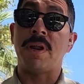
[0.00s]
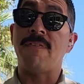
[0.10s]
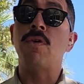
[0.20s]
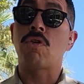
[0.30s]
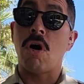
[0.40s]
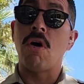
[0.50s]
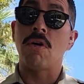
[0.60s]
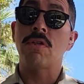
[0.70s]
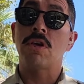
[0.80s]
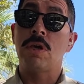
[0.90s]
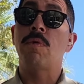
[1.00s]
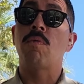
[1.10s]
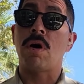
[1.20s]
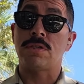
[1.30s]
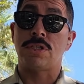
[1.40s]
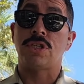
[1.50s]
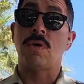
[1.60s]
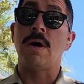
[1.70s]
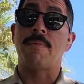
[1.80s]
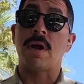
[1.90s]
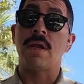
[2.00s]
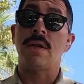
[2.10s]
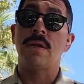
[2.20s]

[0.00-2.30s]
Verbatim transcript: if you called, you would want us to show up, right?